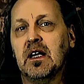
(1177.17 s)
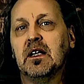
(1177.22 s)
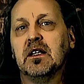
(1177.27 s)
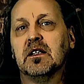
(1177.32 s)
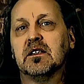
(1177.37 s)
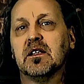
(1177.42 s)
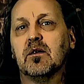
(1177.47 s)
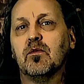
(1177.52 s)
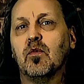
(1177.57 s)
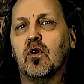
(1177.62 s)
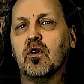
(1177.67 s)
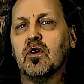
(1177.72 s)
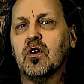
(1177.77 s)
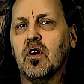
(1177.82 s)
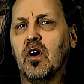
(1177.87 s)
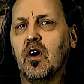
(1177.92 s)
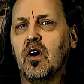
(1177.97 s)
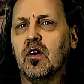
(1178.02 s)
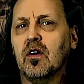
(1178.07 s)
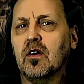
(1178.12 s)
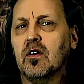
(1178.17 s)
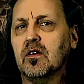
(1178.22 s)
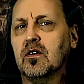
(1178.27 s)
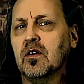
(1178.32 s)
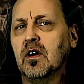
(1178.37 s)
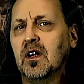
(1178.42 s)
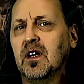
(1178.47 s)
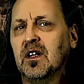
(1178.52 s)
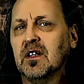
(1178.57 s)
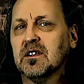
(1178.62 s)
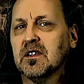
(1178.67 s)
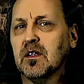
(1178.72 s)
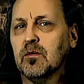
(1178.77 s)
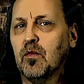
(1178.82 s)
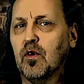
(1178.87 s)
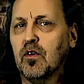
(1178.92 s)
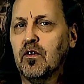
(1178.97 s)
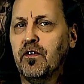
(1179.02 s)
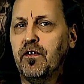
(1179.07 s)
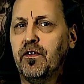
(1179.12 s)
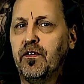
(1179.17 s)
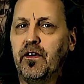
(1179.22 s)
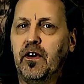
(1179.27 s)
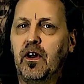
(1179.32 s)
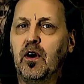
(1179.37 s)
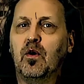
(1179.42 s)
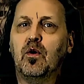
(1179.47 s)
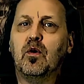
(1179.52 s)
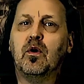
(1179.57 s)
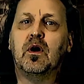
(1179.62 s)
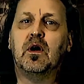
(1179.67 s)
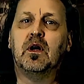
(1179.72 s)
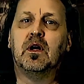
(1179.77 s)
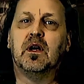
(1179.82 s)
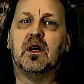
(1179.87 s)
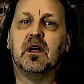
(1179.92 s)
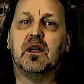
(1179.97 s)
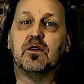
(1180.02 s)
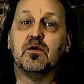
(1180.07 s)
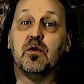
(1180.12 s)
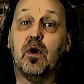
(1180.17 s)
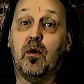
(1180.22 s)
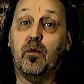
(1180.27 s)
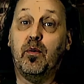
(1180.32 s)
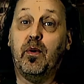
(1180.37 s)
some more color, some more flow into our